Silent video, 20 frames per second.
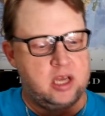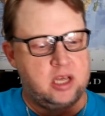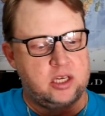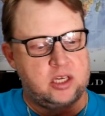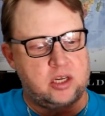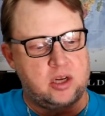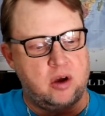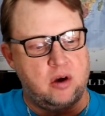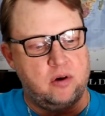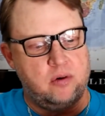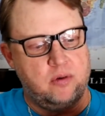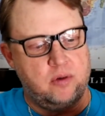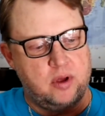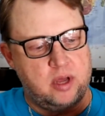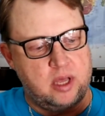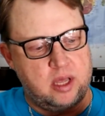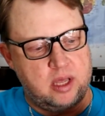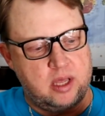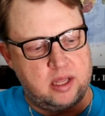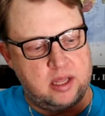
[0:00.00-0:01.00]
So
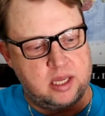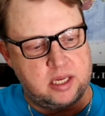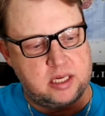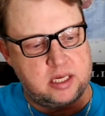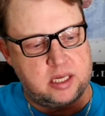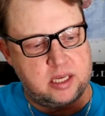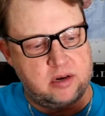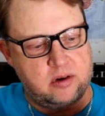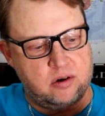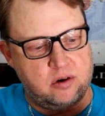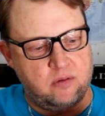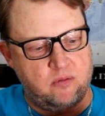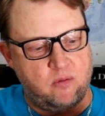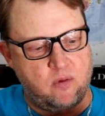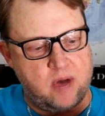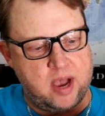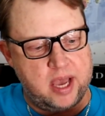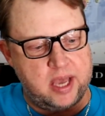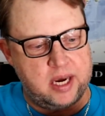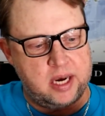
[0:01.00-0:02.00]
the center of
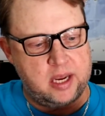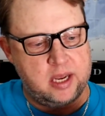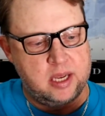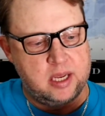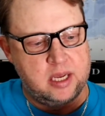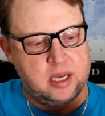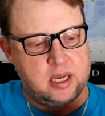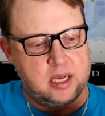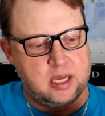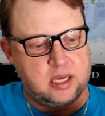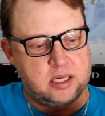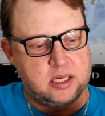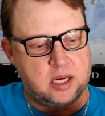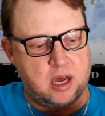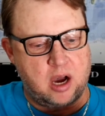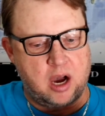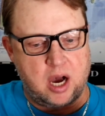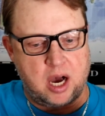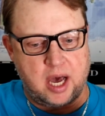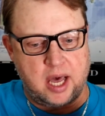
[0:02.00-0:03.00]
weight is
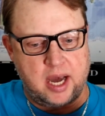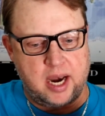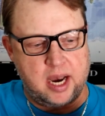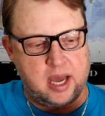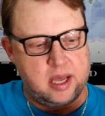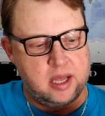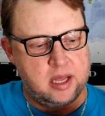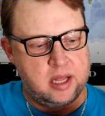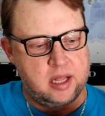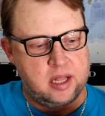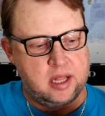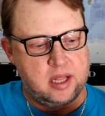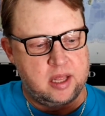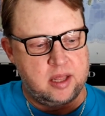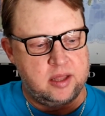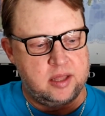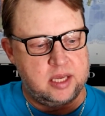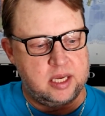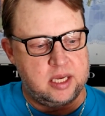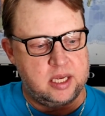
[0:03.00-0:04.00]
on
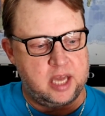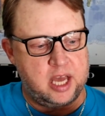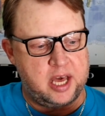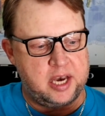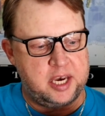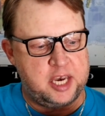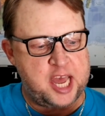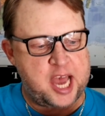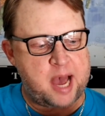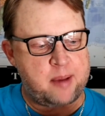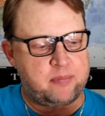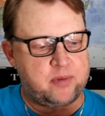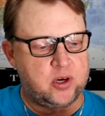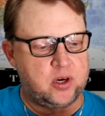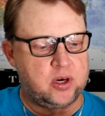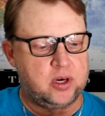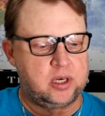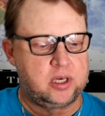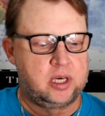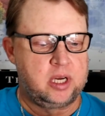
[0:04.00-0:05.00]
the
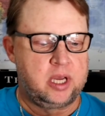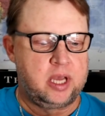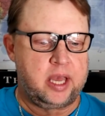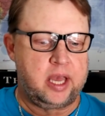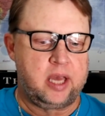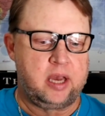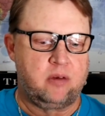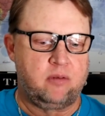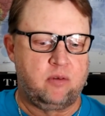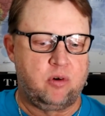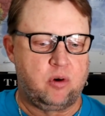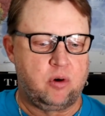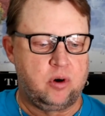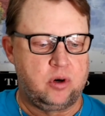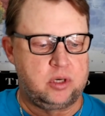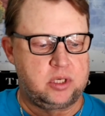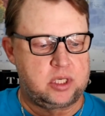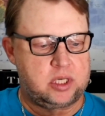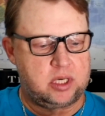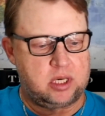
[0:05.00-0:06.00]
adapter, and of
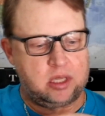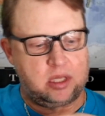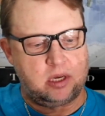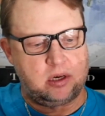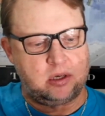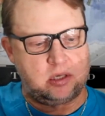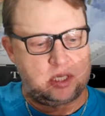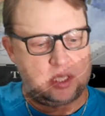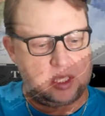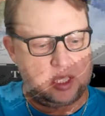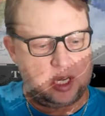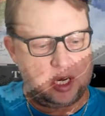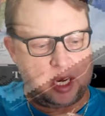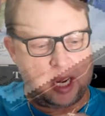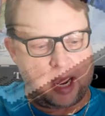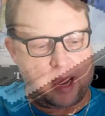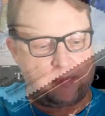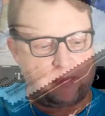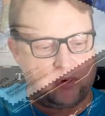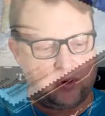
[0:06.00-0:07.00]
course there's the
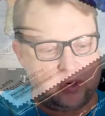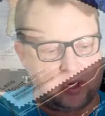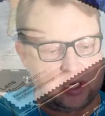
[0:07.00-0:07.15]
adapter